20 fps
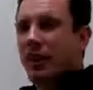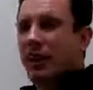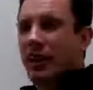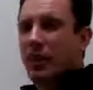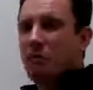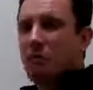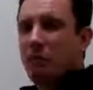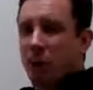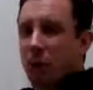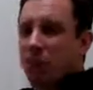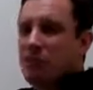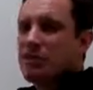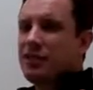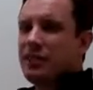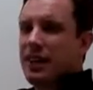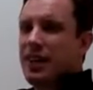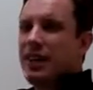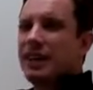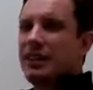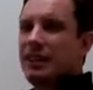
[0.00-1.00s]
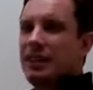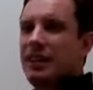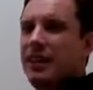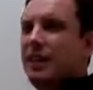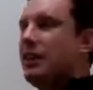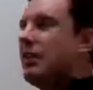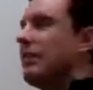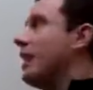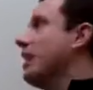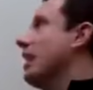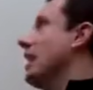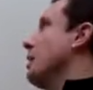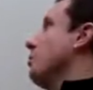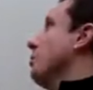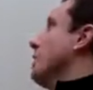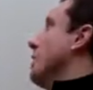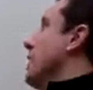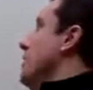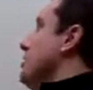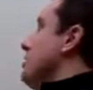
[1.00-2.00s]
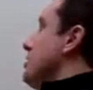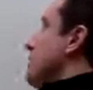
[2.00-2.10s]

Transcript: And most likely, that application